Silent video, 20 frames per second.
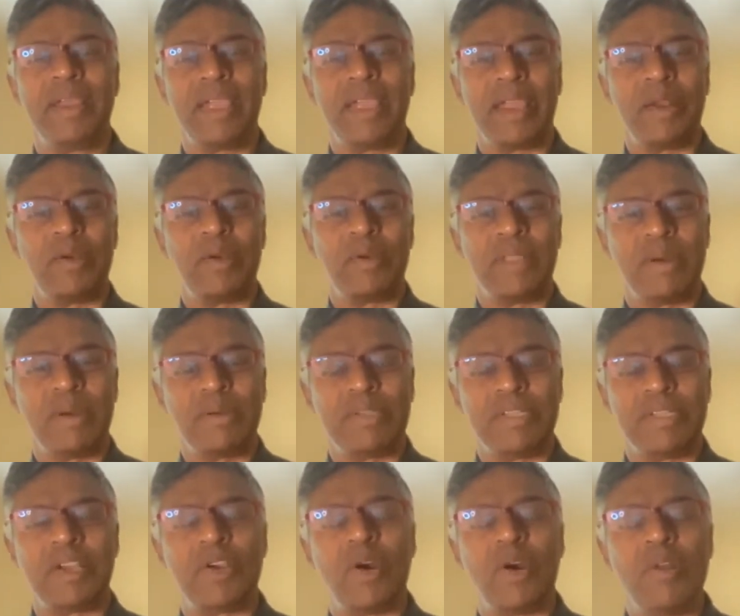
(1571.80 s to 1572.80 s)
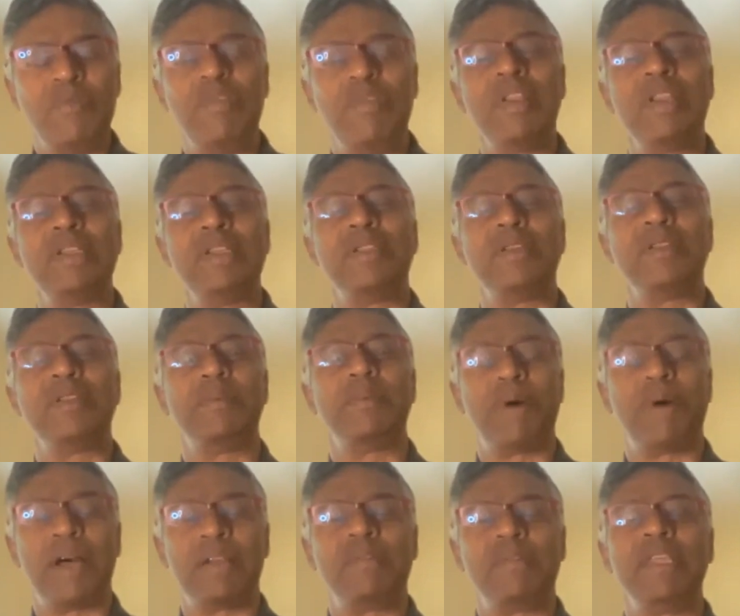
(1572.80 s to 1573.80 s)
There was a confidence on the
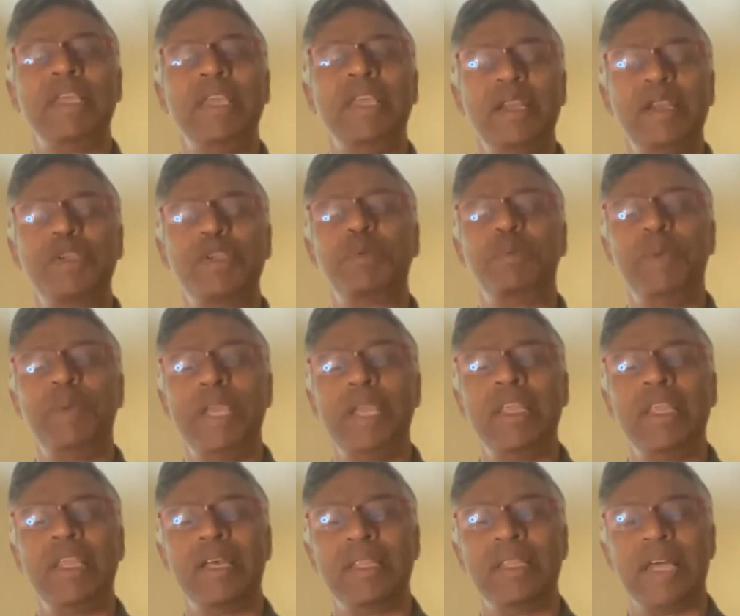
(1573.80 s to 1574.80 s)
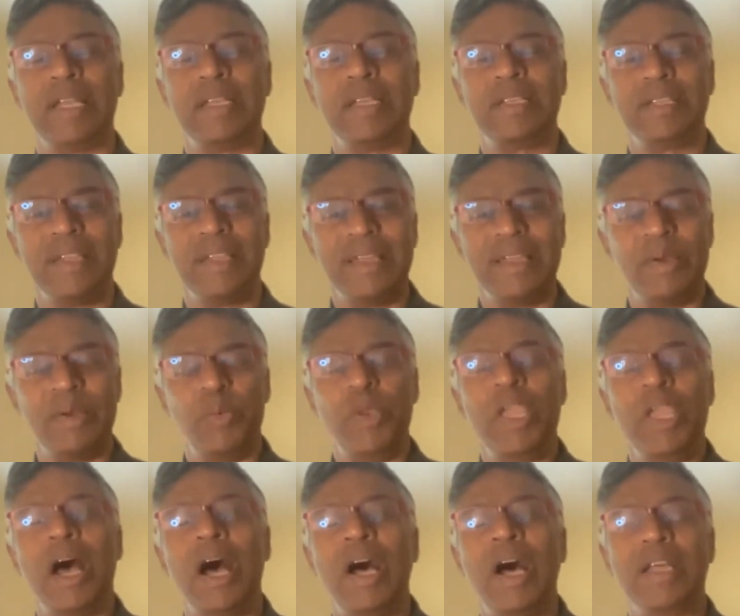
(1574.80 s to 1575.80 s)
part of the English media that
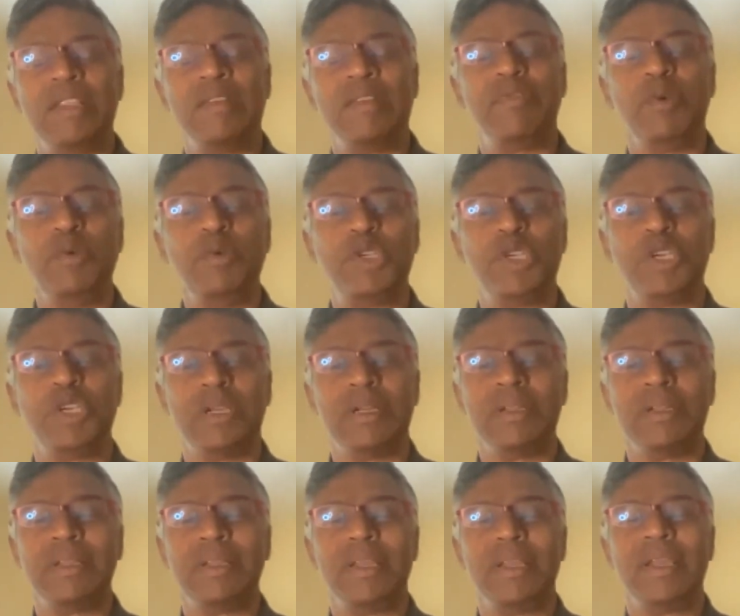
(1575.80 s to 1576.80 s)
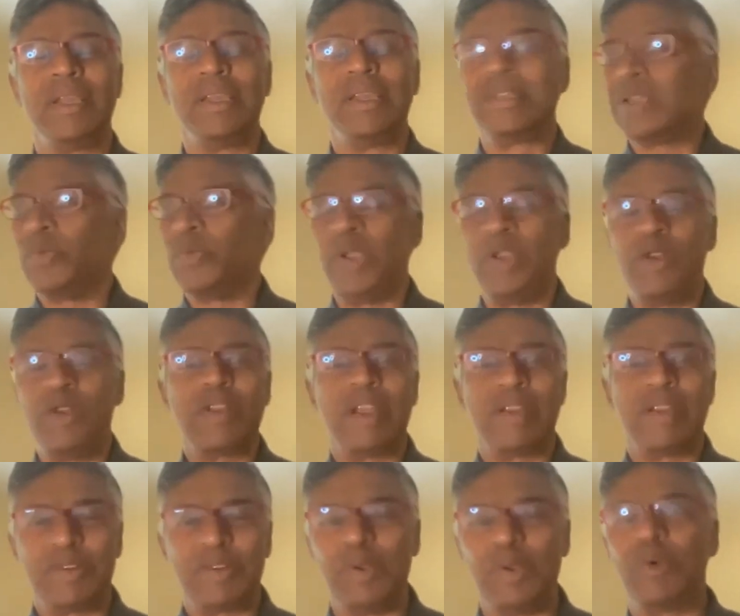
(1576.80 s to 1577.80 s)
we are the future, so we don't
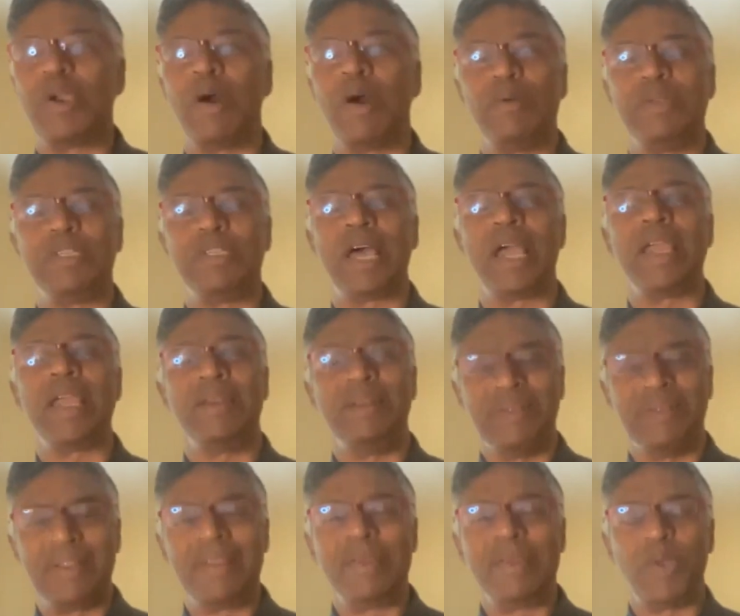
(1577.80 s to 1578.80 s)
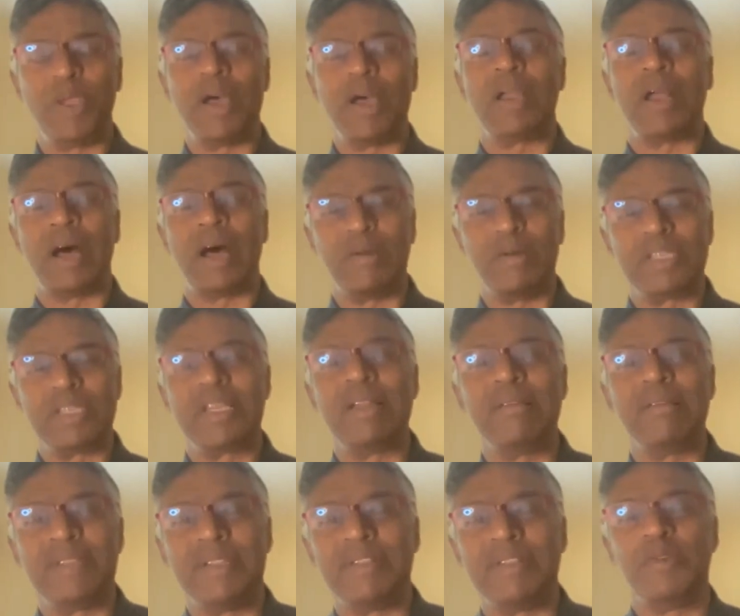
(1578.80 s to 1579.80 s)
have to look outside. We are
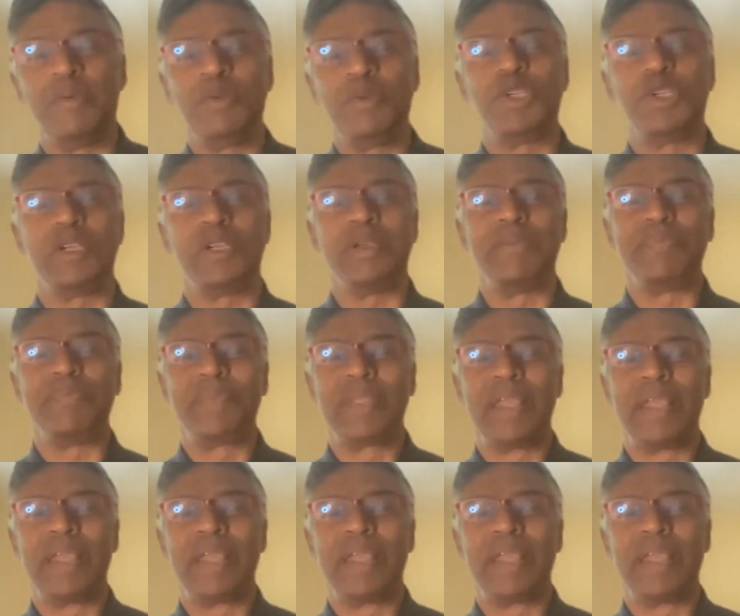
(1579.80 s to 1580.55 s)
ourselves the future.